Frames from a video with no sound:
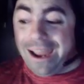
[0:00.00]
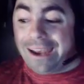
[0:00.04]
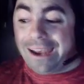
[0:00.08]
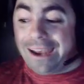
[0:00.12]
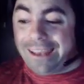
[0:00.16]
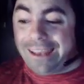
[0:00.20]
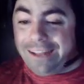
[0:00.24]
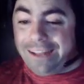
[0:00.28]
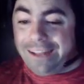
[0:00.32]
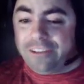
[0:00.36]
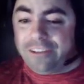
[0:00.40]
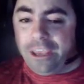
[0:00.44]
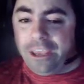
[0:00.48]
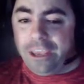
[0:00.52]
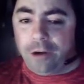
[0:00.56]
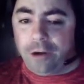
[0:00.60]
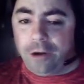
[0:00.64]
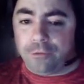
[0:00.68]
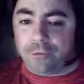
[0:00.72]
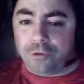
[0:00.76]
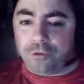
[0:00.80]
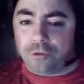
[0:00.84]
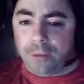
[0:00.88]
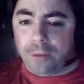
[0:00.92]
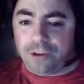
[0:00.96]
Let's head over
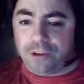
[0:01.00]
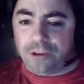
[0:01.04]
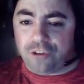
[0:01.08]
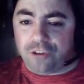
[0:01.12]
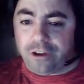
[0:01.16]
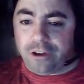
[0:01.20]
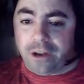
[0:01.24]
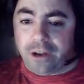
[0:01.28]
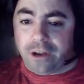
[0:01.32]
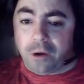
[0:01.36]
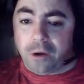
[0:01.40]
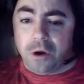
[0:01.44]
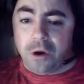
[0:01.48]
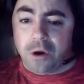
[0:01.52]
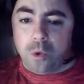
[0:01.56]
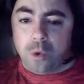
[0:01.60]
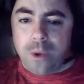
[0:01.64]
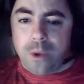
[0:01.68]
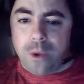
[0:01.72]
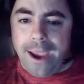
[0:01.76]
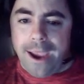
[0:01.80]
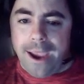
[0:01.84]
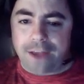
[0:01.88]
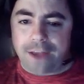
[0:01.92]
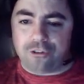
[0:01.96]
to my site now.
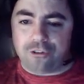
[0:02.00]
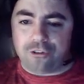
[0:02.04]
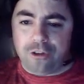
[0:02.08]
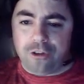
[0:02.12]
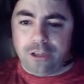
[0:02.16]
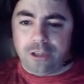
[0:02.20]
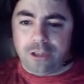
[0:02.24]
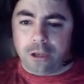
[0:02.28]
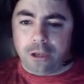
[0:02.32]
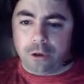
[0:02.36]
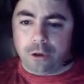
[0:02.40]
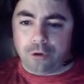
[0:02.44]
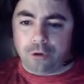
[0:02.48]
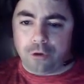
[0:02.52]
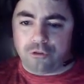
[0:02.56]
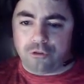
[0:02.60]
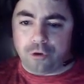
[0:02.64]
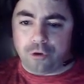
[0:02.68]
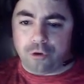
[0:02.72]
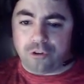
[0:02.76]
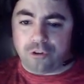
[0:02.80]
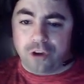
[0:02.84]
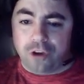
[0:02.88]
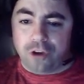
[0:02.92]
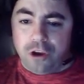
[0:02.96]
We actually did a little
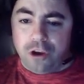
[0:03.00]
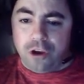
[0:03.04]
search.